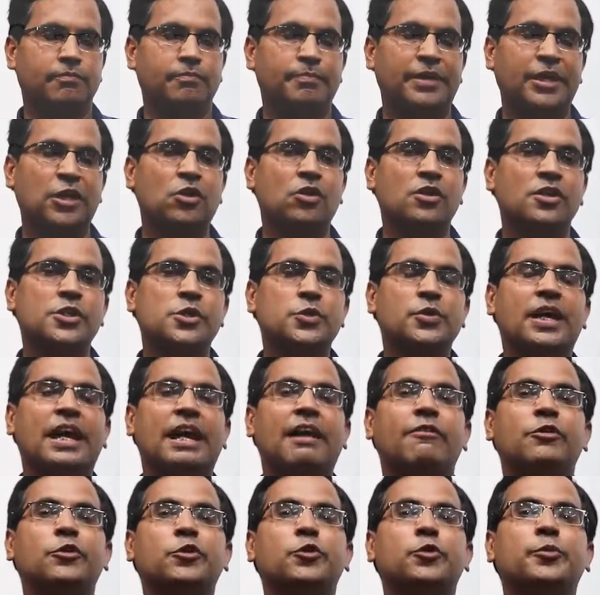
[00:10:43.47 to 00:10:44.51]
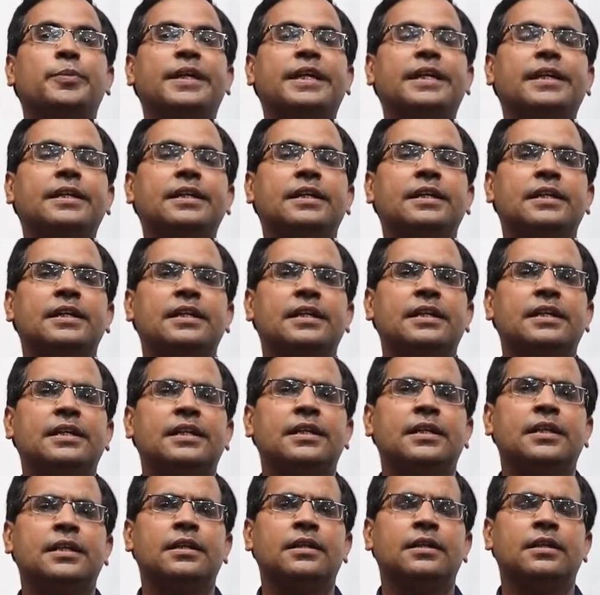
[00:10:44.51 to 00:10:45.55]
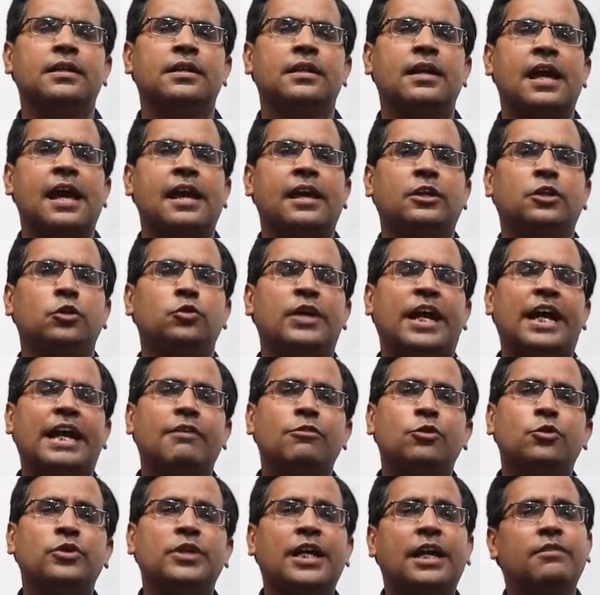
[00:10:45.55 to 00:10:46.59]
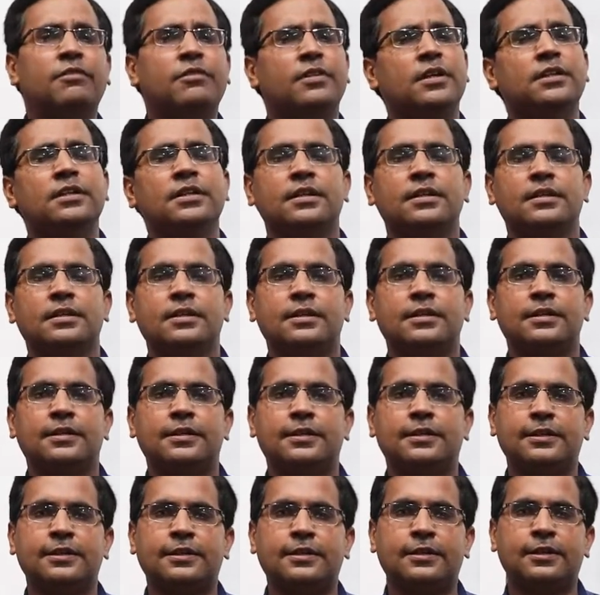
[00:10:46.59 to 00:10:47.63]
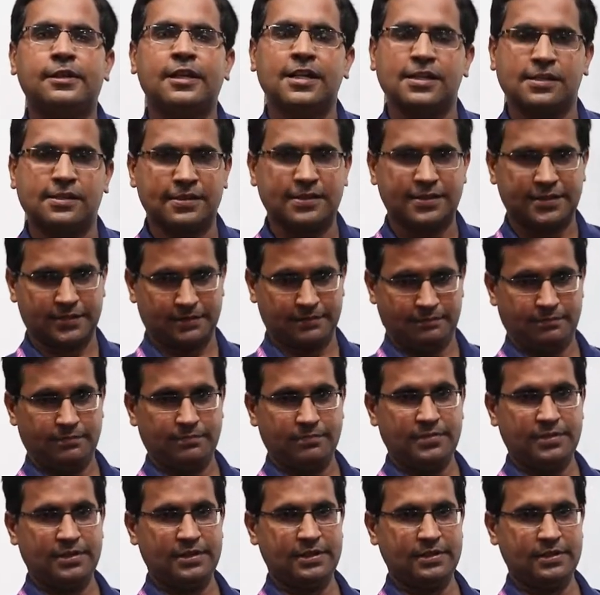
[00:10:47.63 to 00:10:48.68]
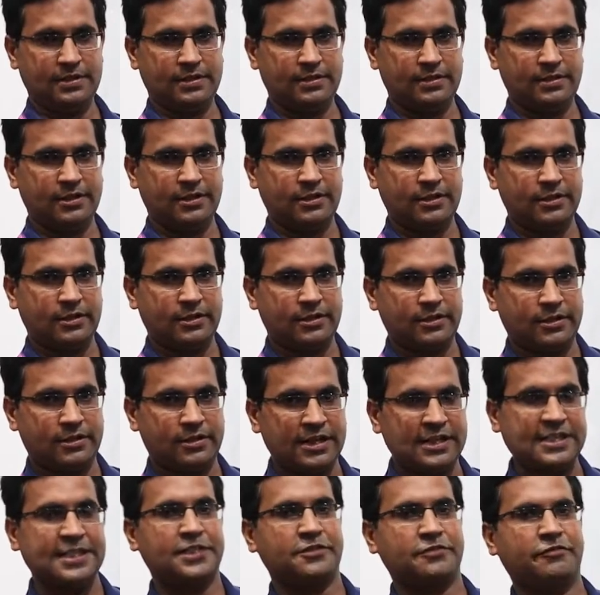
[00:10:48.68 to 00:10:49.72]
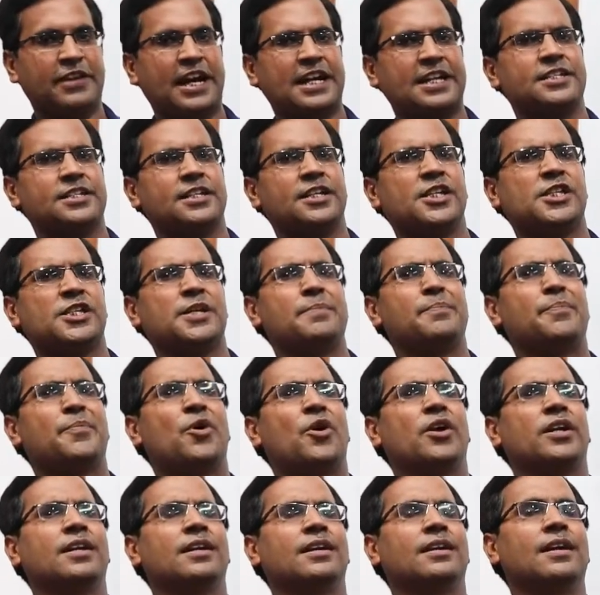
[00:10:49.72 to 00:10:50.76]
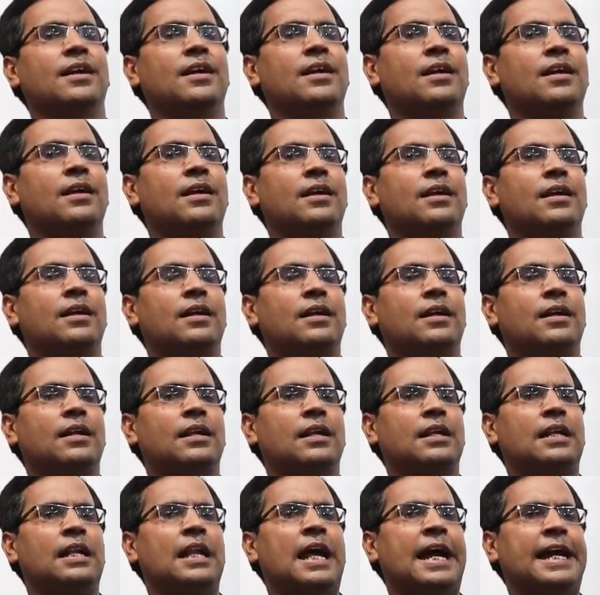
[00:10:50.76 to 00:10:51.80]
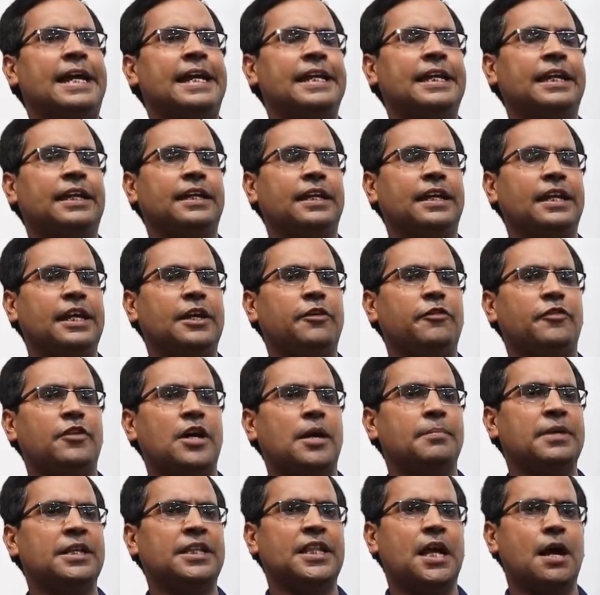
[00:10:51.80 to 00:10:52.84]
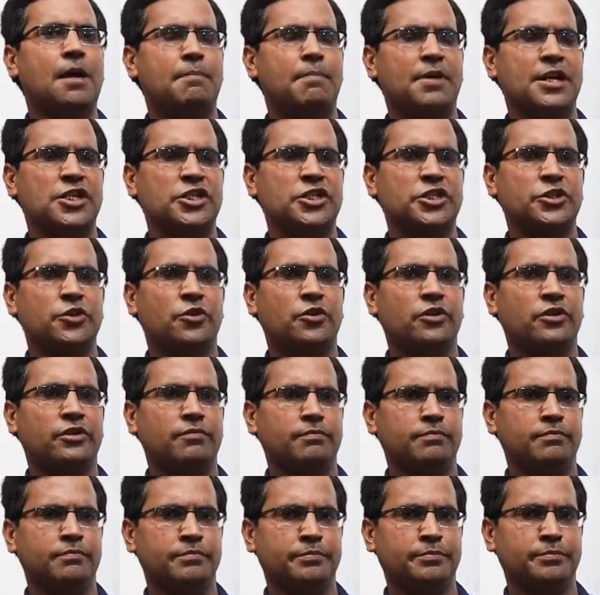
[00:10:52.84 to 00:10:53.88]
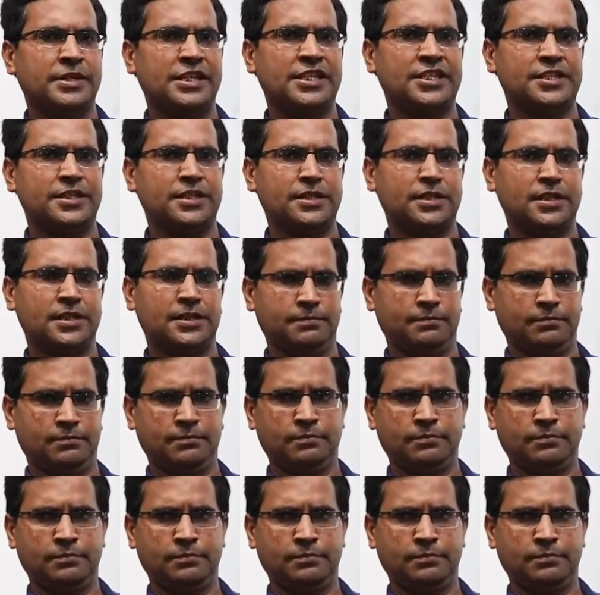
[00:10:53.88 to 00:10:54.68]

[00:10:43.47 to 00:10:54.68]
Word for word: because you have to be, you have to have a trust. Trust factor is important. Like if Amitabh Bachchan or Mr.